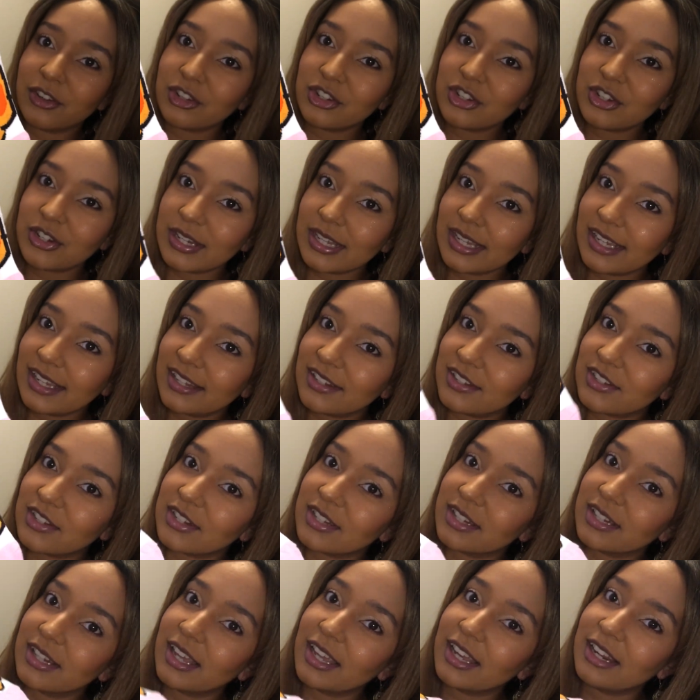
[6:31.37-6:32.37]
or she is
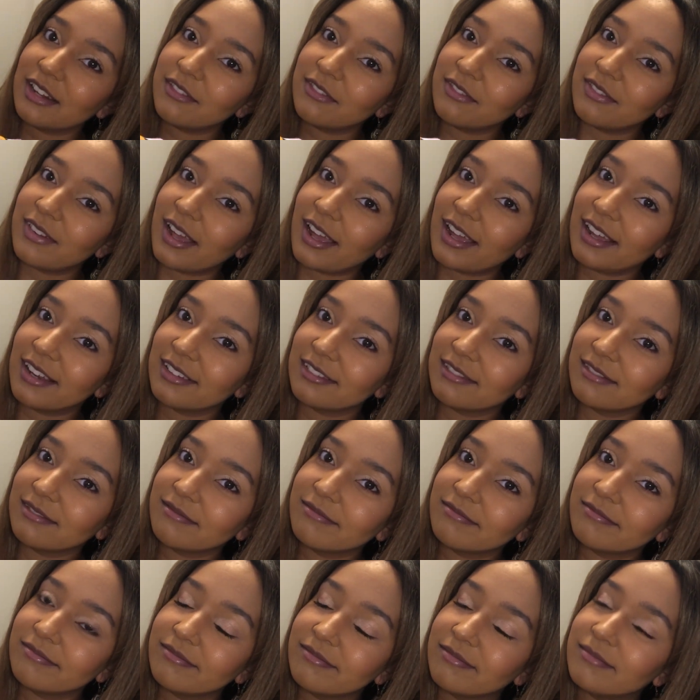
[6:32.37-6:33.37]
just laying flat,
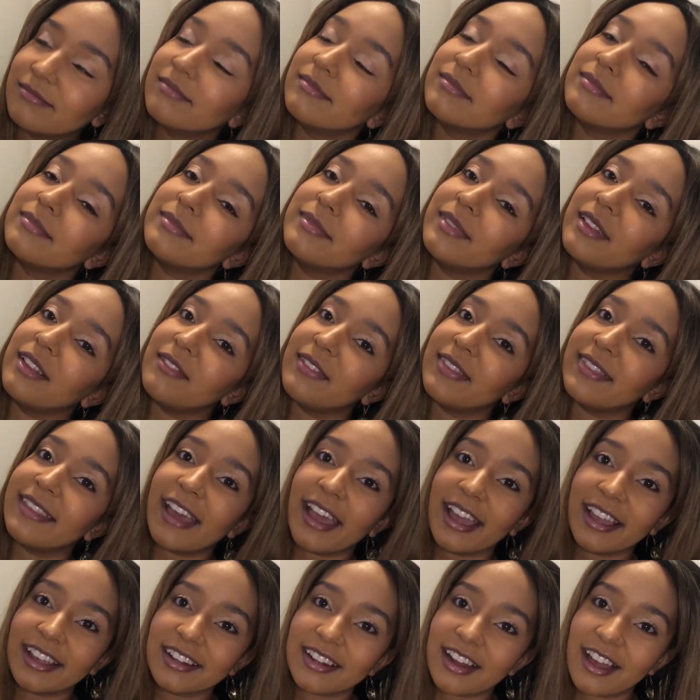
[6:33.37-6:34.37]
living
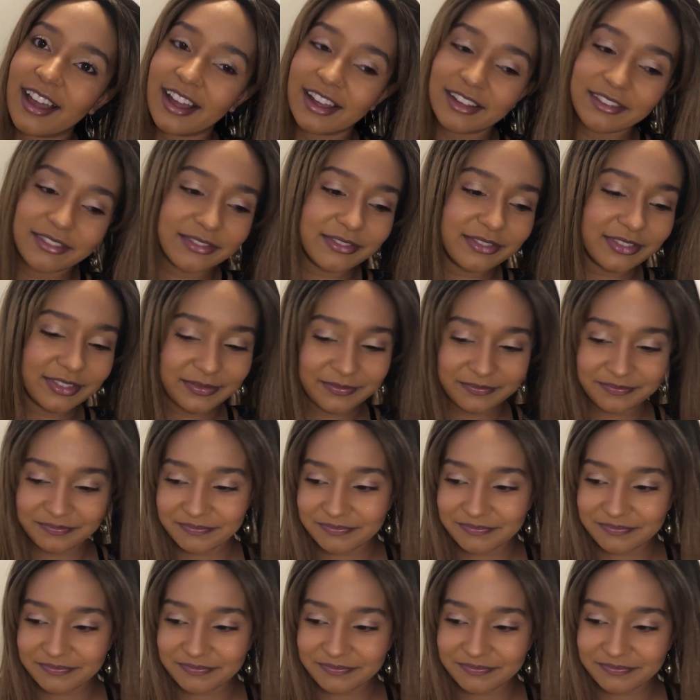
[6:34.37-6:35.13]
the egg life.